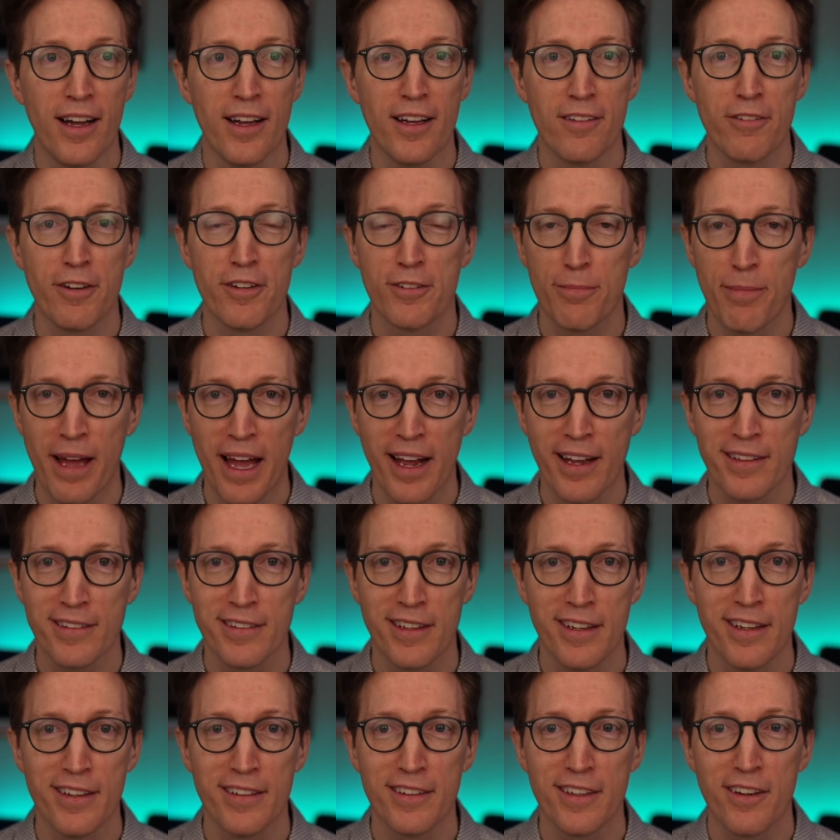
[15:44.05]
respect
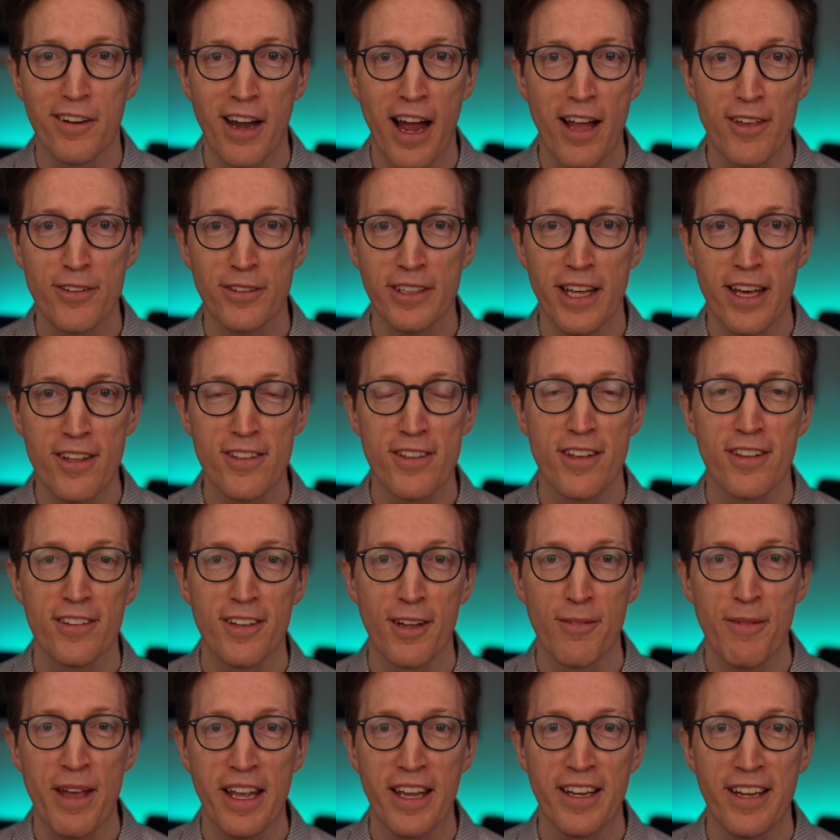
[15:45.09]
and congratulations on
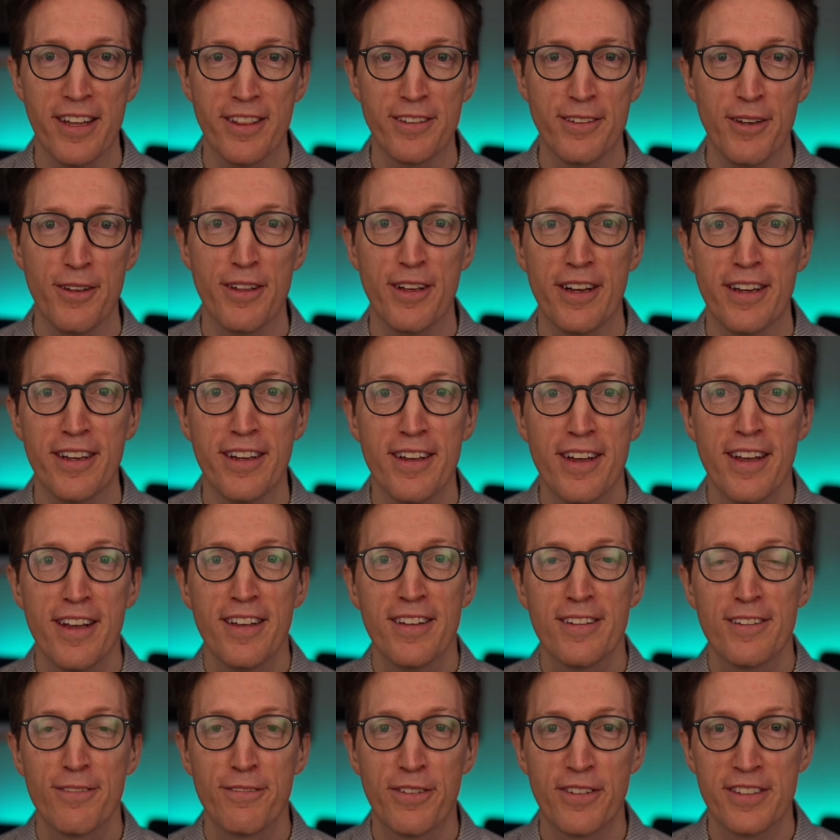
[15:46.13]
making it through the
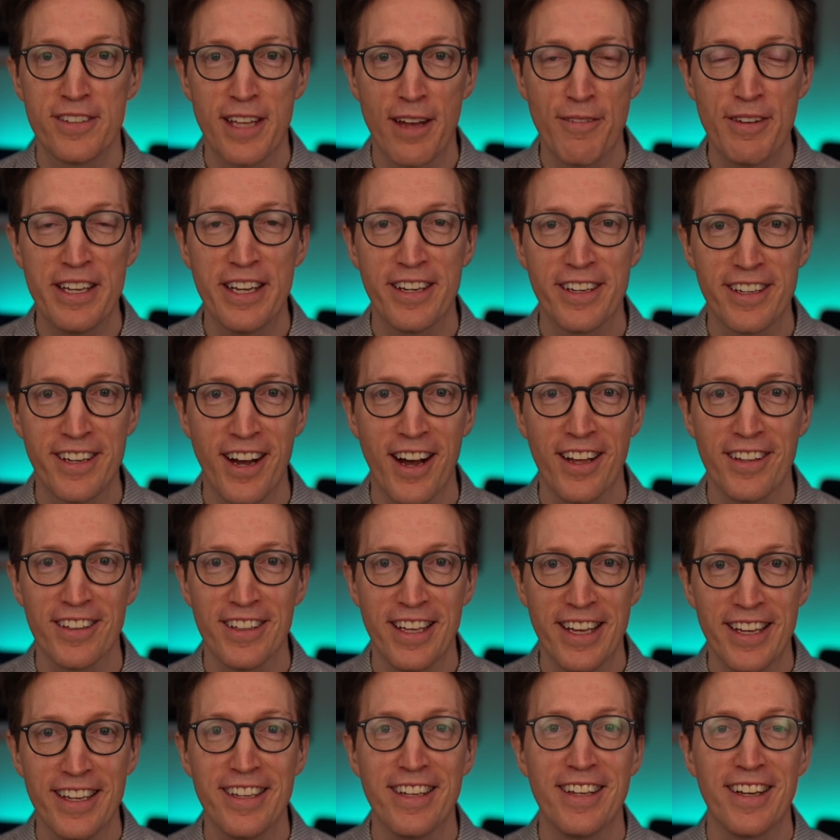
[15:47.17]
7-year
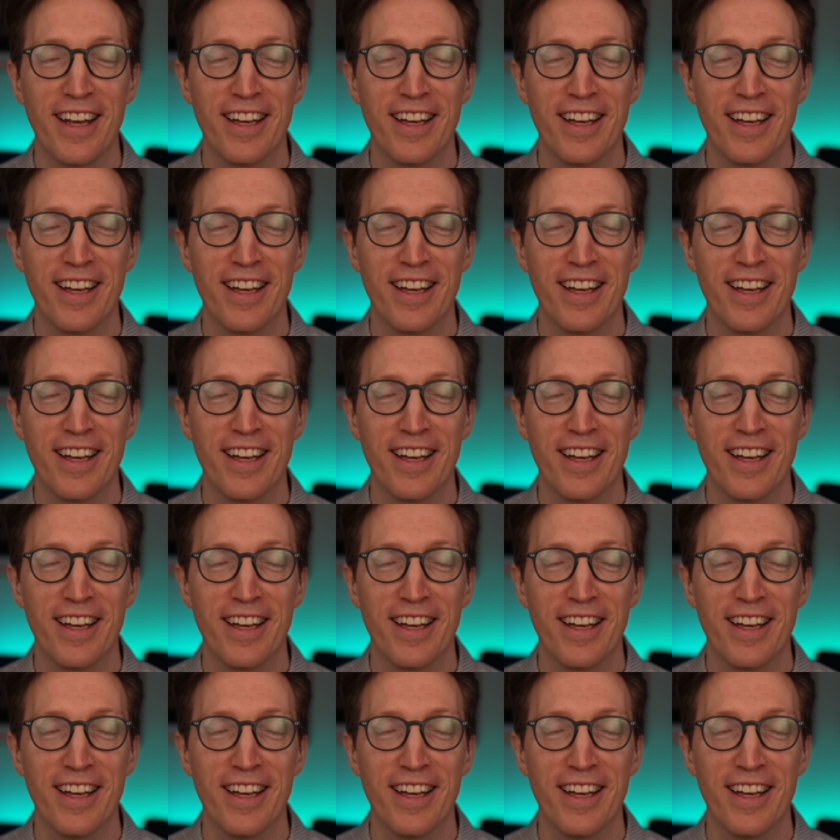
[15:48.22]
gauntlet.